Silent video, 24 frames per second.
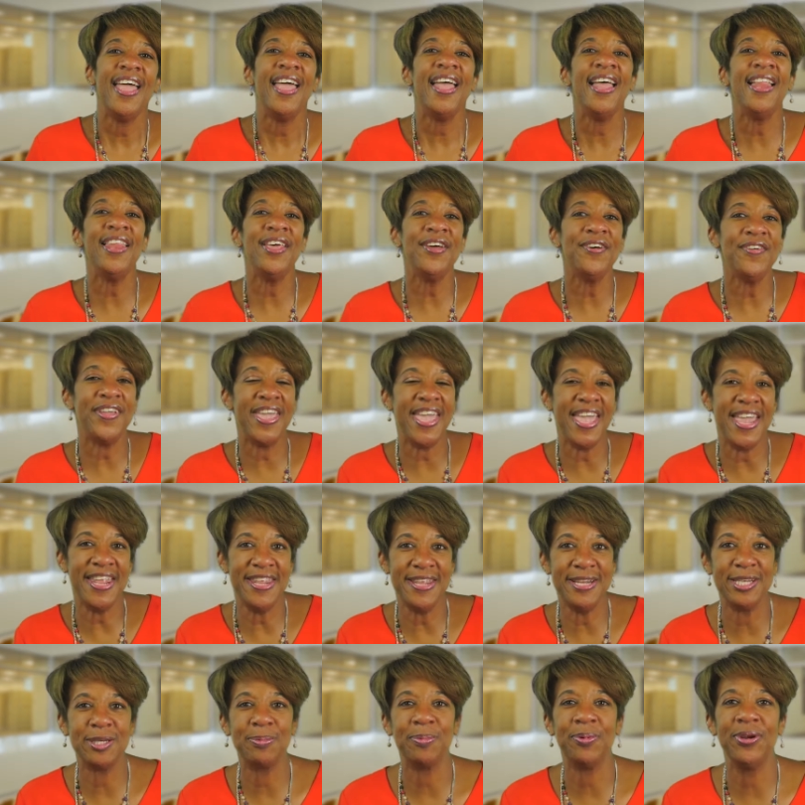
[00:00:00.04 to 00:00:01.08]
Hello,
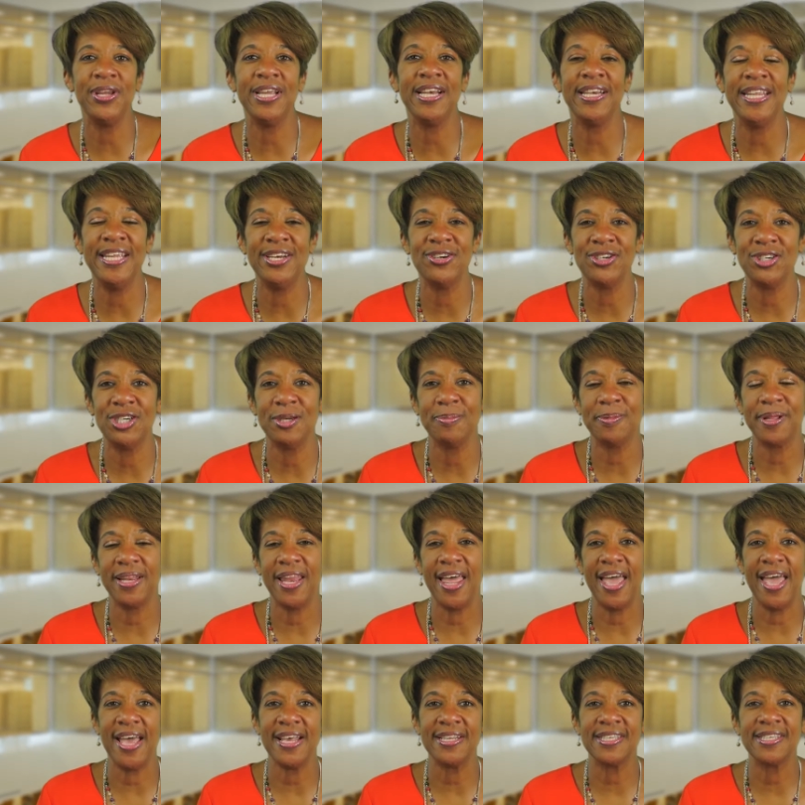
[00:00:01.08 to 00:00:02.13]
Canyon Spring Leadership
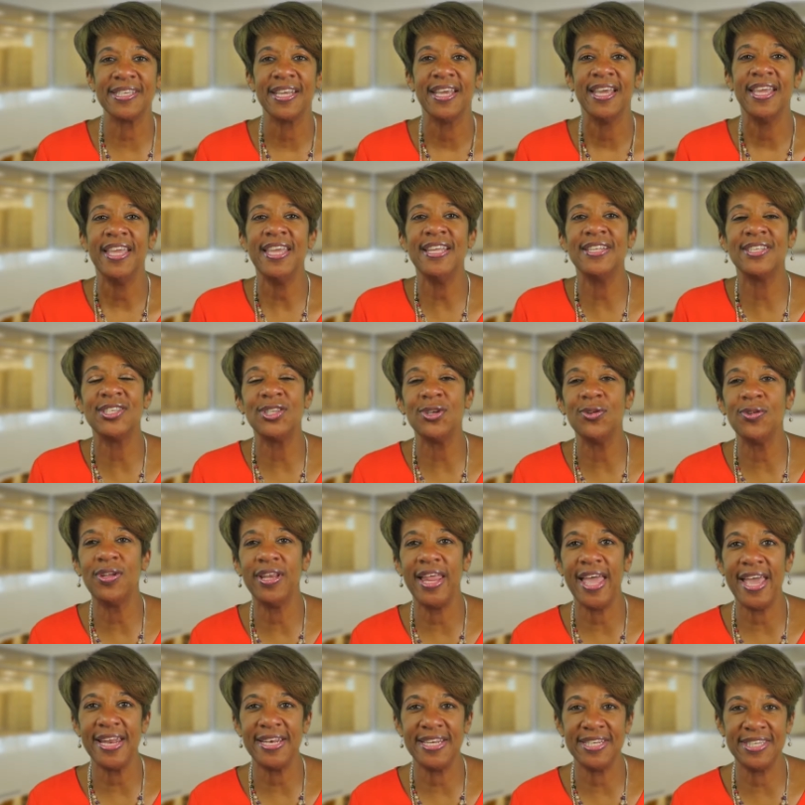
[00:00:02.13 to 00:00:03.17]
class. It's so
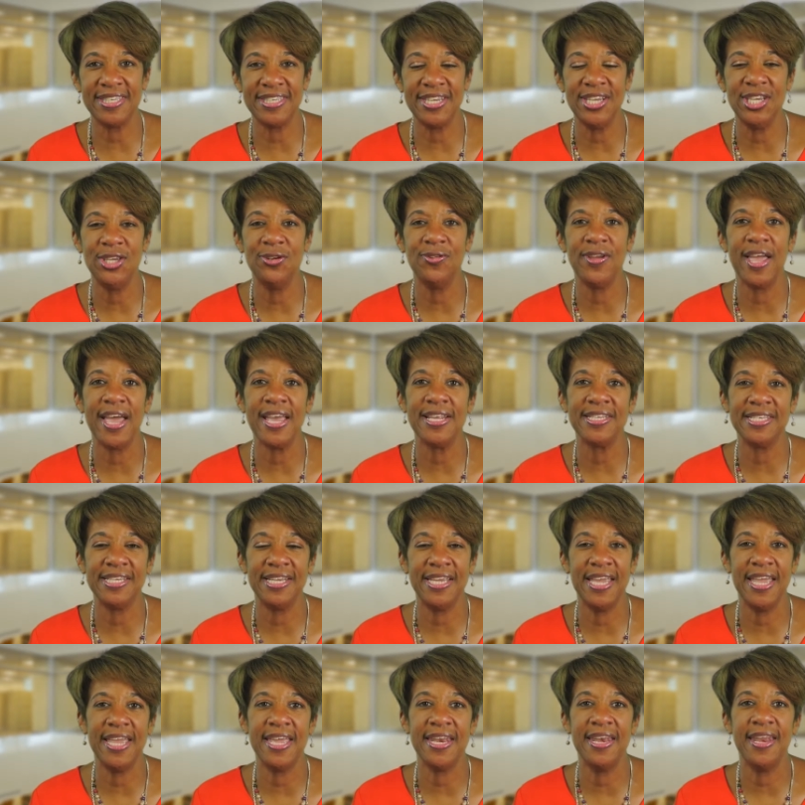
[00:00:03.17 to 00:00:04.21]
glad to see you guys
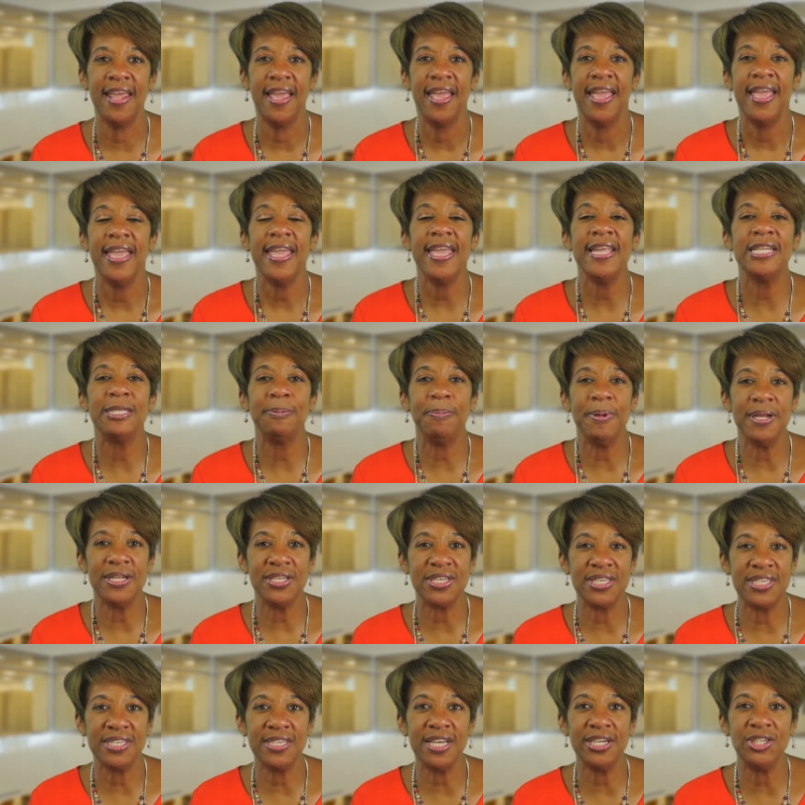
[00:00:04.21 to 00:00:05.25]
again. It's been
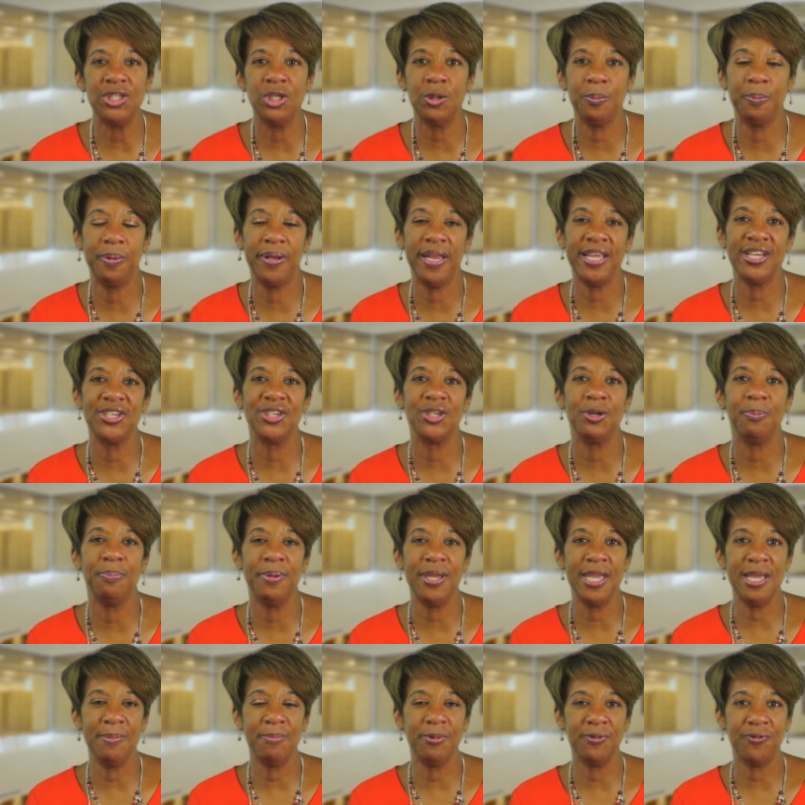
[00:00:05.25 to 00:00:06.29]
such a pleasure
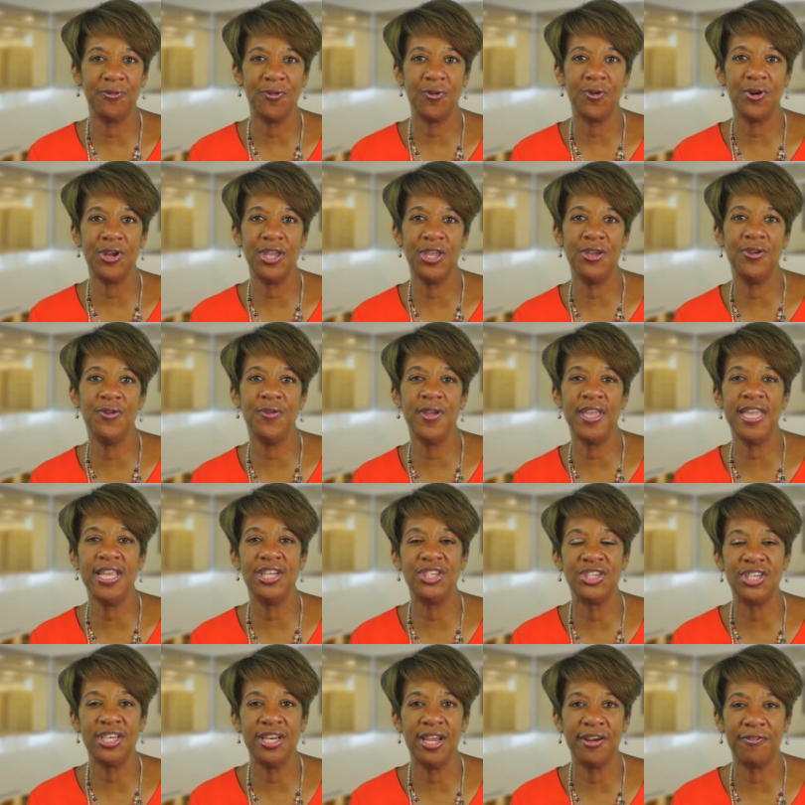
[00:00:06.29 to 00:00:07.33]
being before you
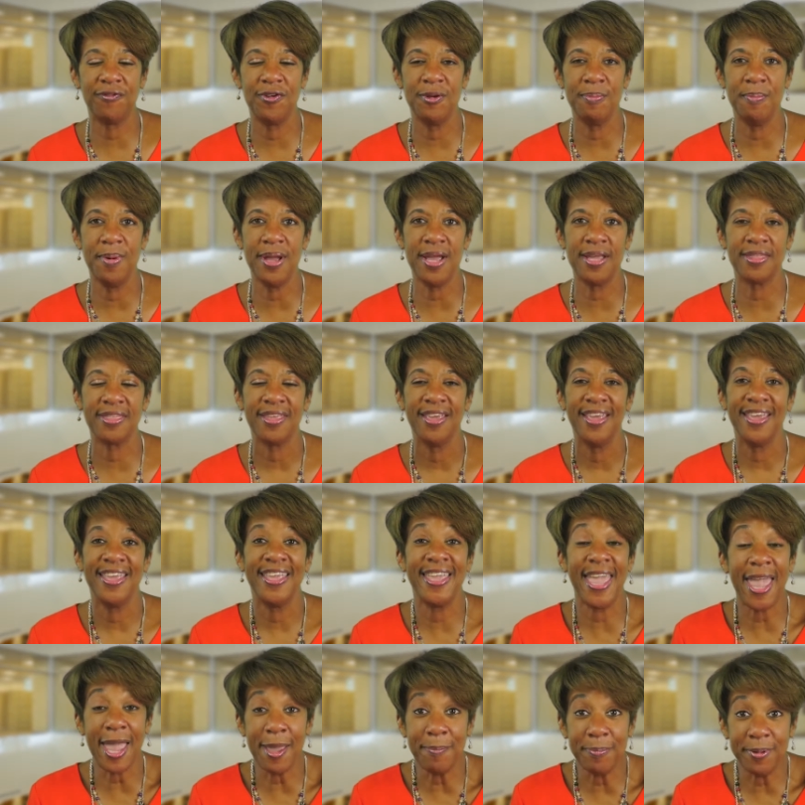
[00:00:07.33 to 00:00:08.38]
each and every month.
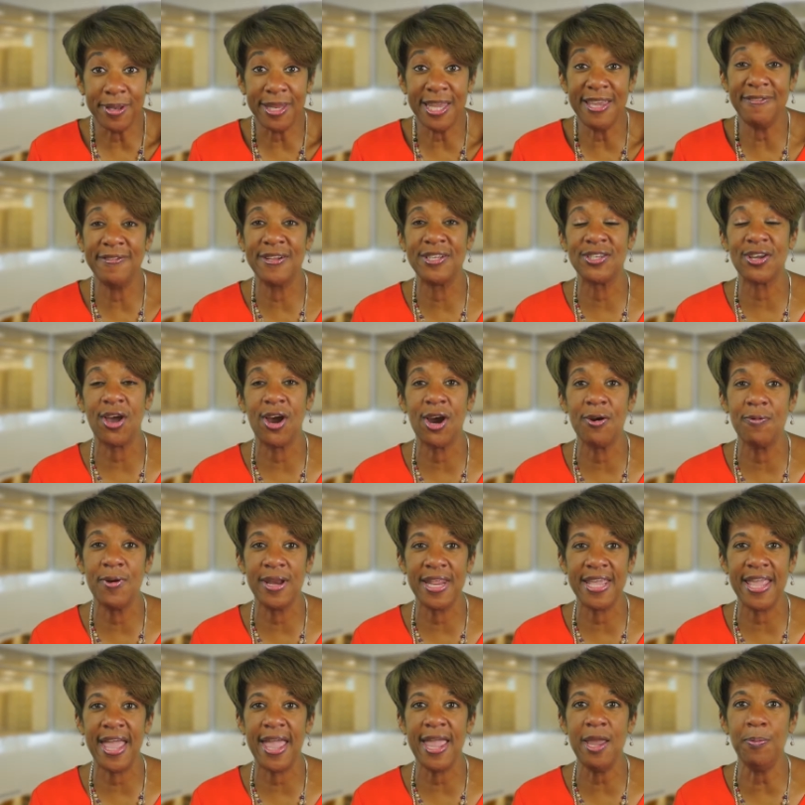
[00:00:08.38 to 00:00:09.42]
Can't believe it's
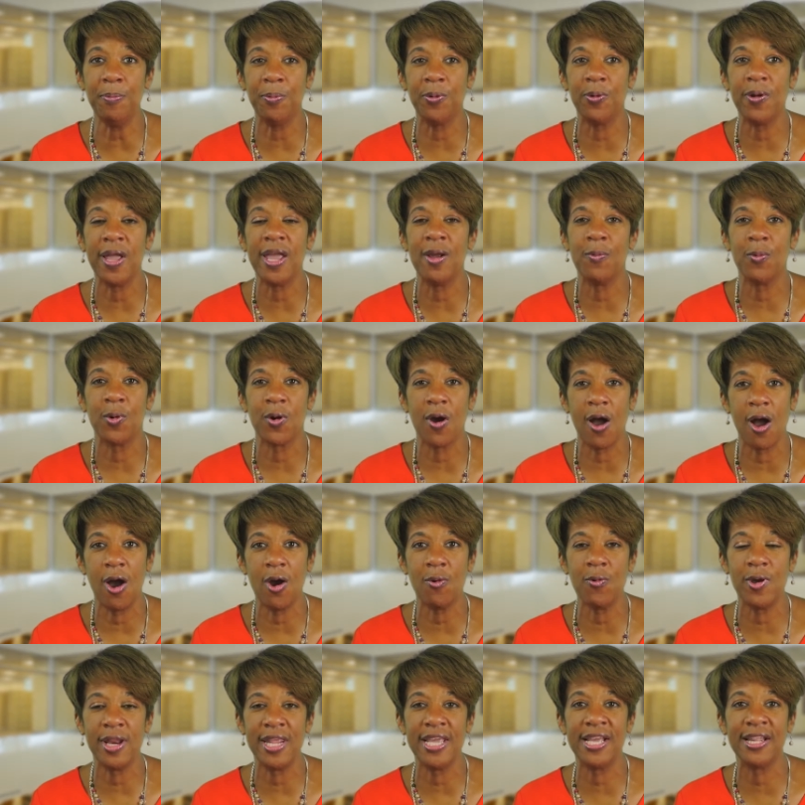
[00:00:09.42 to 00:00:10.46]
already April and we're
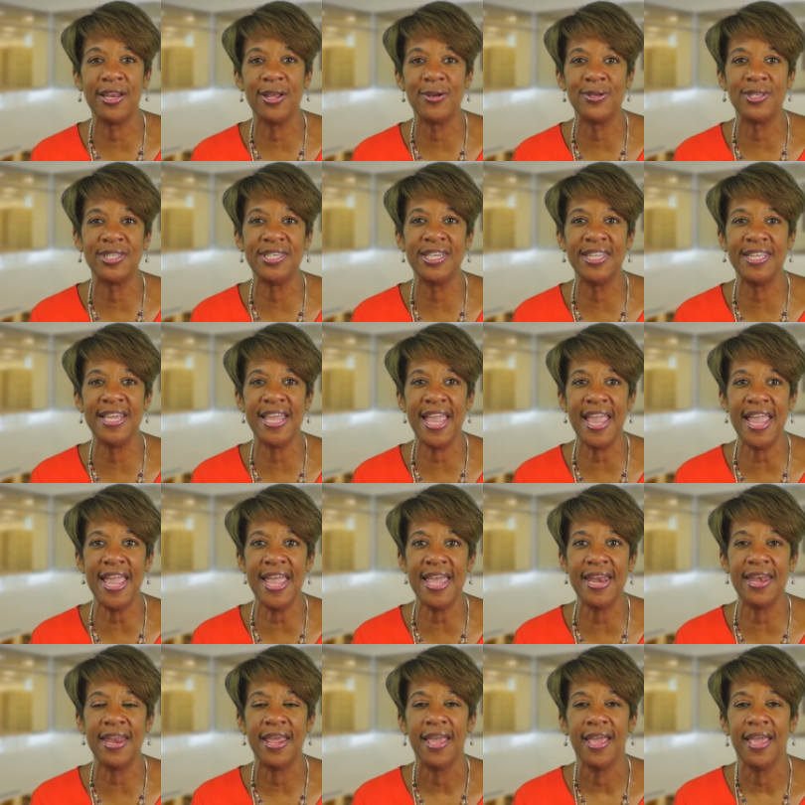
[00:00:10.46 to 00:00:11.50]
already close to the
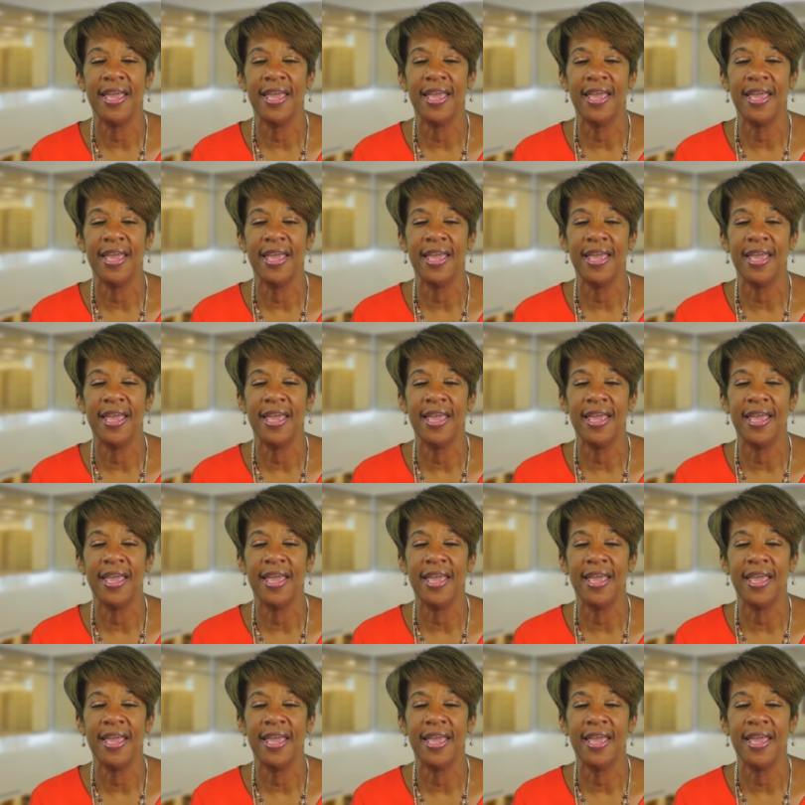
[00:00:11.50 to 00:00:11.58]
end.